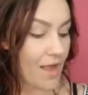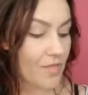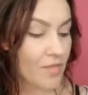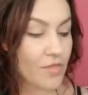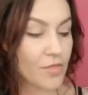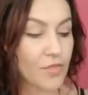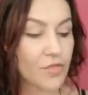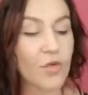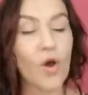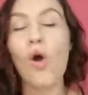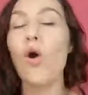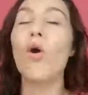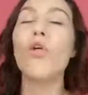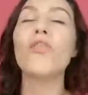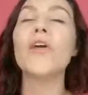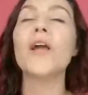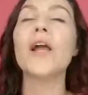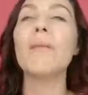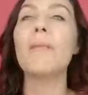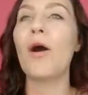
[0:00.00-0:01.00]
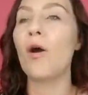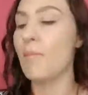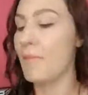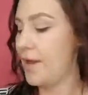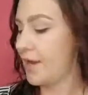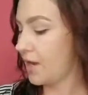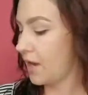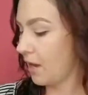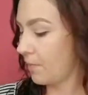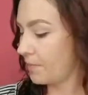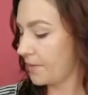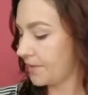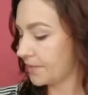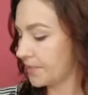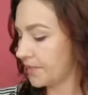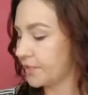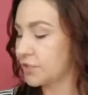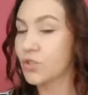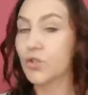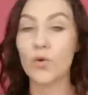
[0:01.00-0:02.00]
the whole thing about makeup,
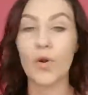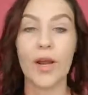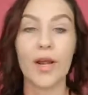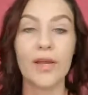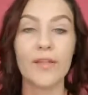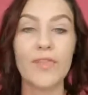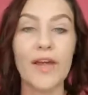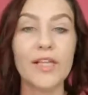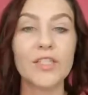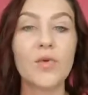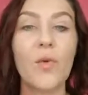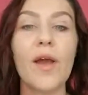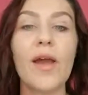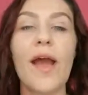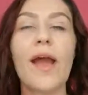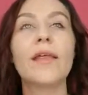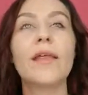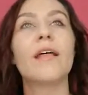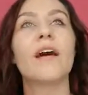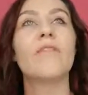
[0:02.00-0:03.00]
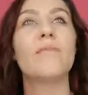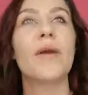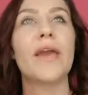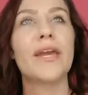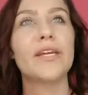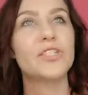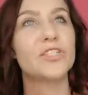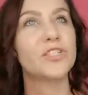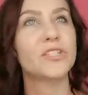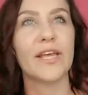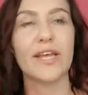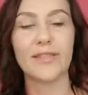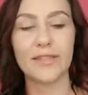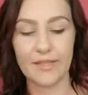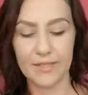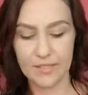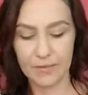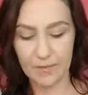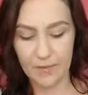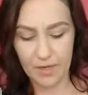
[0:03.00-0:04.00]
it's great. That's why I love pages like
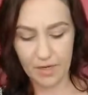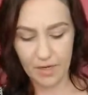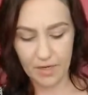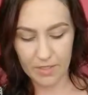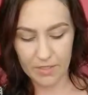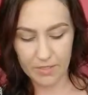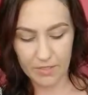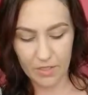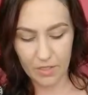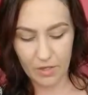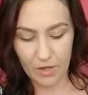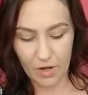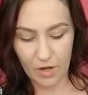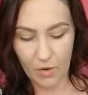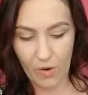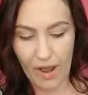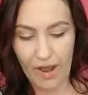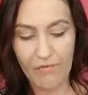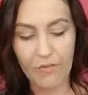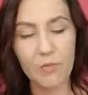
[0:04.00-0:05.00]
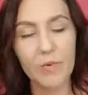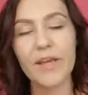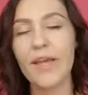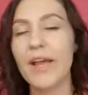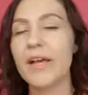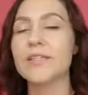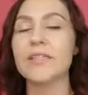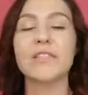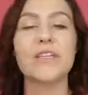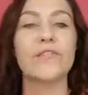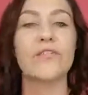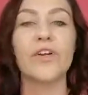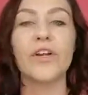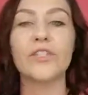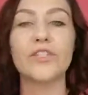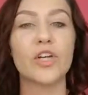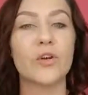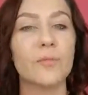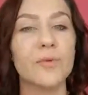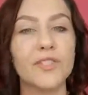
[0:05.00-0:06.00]
this because, you know, everybody has a different
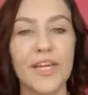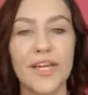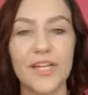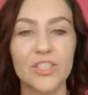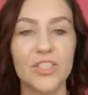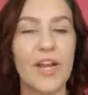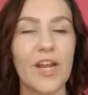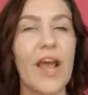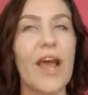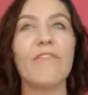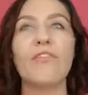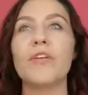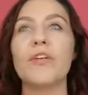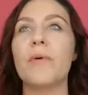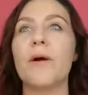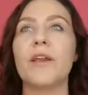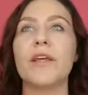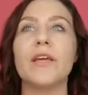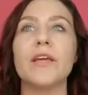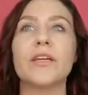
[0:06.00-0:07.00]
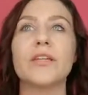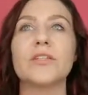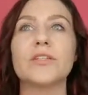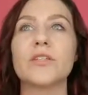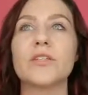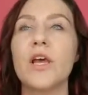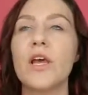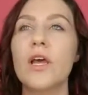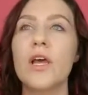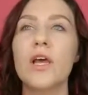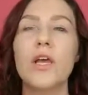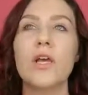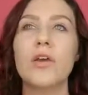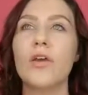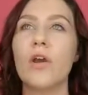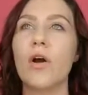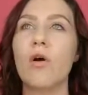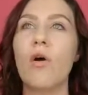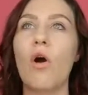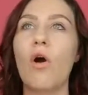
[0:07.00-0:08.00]
interpretation. Everybody is,
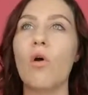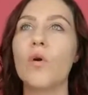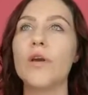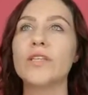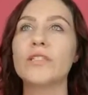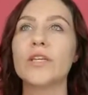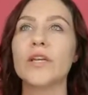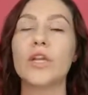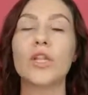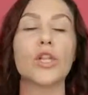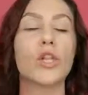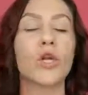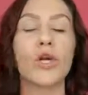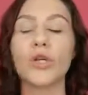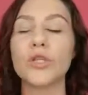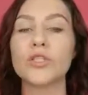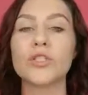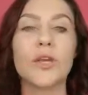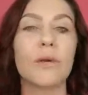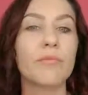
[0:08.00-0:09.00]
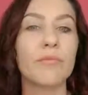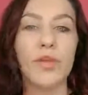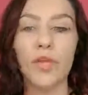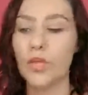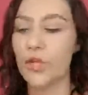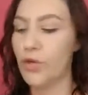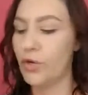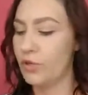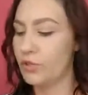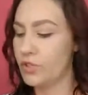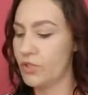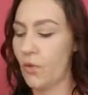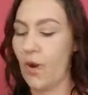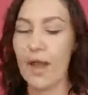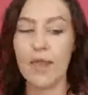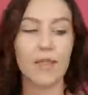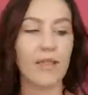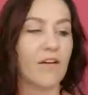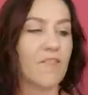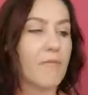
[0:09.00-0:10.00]
you know, always can learn something new. So
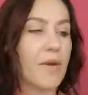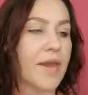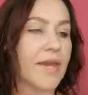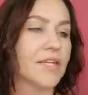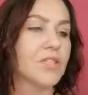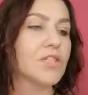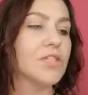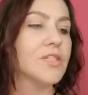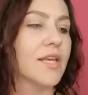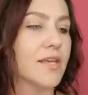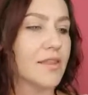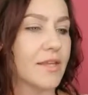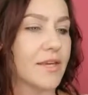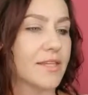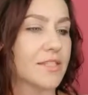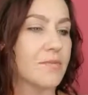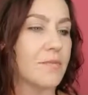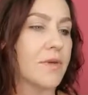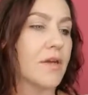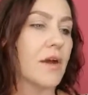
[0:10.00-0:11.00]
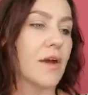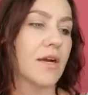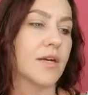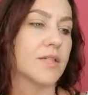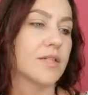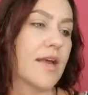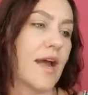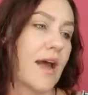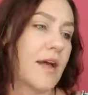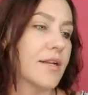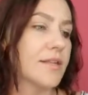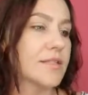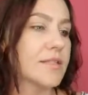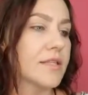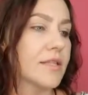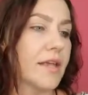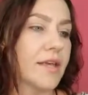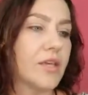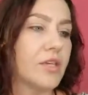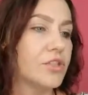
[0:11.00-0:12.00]
I love pages like this because
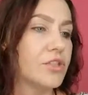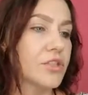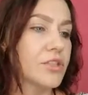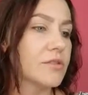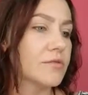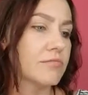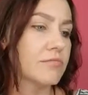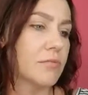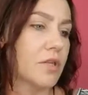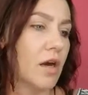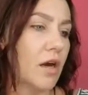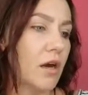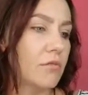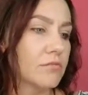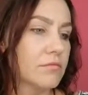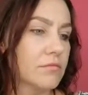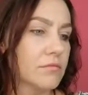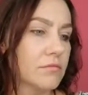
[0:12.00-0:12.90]
honestly, like you just, you know,